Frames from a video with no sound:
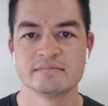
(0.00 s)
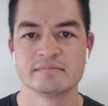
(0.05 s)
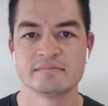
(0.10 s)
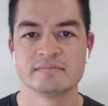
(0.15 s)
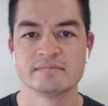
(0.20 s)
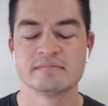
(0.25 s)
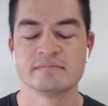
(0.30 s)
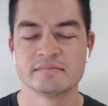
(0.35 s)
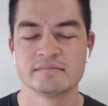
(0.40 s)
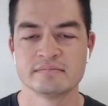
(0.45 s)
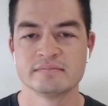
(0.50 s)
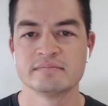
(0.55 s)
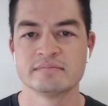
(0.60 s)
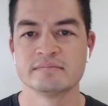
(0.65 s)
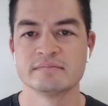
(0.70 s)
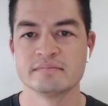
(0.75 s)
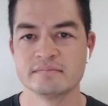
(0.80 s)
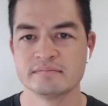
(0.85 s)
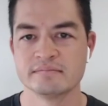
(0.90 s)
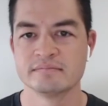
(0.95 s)

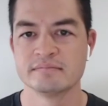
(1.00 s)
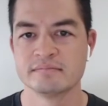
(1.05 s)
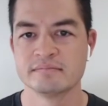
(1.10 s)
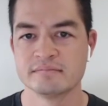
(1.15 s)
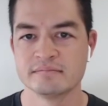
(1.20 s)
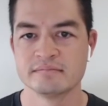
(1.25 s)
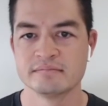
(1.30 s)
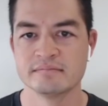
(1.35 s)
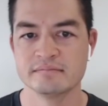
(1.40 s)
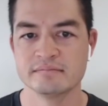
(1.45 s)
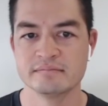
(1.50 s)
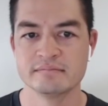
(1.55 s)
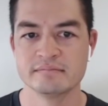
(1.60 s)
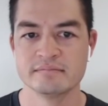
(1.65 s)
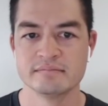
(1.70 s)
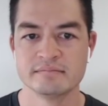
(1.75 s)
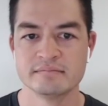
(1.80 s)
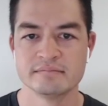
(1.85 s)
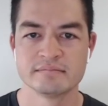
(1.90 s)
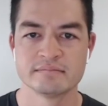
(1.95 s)

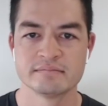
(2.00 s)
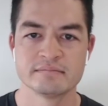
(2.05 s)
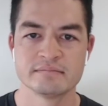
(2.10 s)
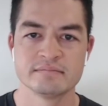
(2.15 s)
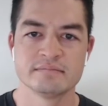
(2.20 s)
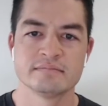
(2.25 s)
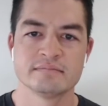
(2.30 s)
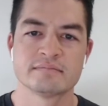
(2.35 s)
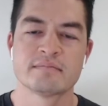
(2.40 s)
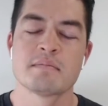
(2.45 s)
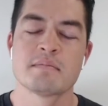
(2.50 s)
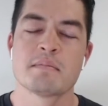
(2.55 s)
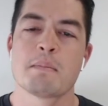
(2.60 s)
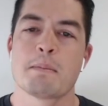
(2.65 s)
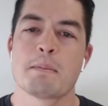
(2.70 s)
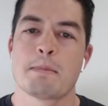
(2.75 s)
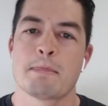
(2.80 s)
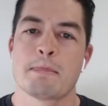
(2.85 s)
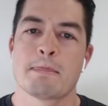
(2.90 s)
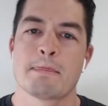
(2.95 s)

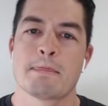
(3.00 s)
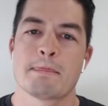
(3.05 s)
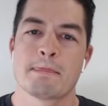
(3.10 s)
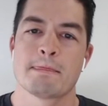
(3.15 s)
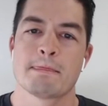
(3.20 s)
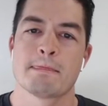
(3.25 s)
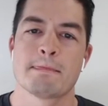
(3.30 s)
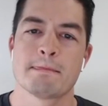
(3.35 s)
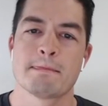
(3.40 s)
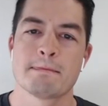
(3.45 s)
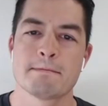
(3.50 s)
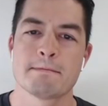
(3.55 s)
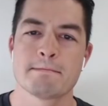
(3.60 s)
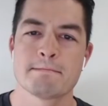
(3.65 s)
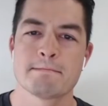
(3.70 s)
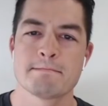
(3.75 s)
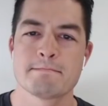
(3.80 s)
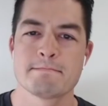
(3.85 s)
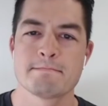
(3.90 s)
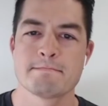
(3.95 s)

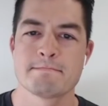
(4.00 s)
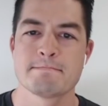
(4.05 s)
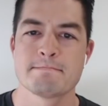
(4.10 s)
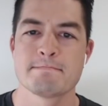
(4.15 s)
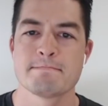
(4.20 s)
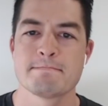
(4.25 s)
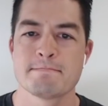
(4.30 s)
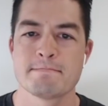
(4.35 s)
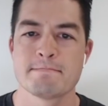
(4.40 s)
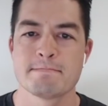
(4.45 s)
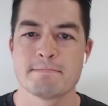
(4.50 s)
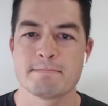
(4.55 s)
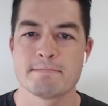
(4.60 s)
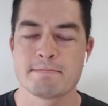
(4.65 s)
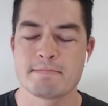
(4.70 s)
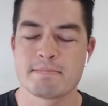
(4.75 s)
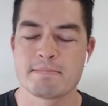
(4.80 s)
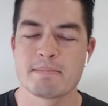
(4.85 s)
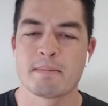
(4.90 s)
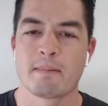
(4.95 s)

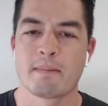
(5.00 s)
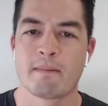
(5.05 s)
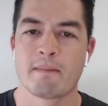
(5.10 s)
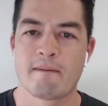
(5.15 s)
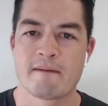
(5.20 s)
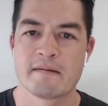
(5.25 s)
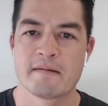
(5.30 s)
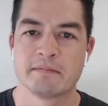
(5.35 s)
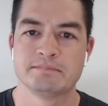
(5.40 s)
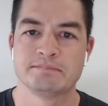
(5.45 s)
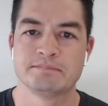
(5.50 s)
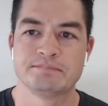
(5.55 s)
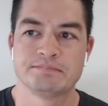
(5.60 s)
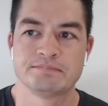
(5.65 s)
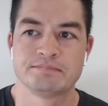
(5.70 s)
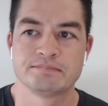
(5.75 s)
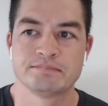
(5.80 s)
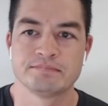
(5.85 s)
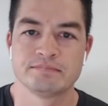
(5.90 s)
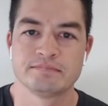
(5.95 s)

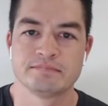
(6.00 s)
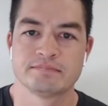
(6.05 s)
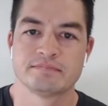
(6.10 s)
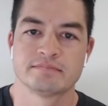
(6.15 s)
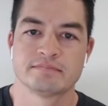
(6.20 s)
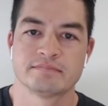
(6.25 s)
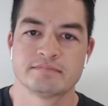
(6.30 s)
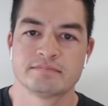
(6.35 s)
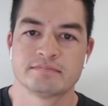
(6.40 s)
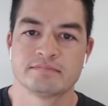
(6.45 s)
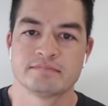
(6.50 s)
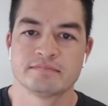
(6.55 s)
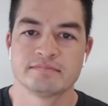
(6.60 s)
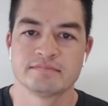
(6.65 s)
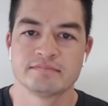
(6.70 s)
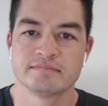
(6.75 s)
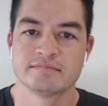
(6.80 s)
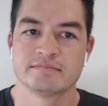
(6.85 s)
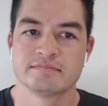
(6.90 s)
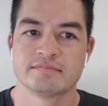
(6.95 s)

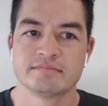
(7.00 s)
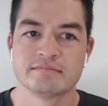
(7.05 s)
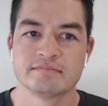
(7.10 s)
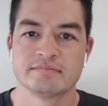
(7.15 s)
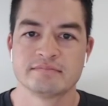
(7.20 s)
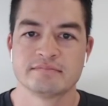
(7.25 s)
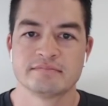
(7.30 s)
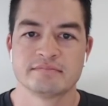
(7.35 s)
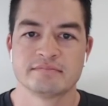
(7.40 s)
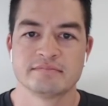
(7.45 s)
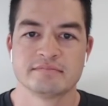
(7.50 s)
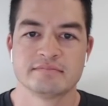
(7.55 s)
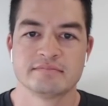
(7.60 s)
(silent)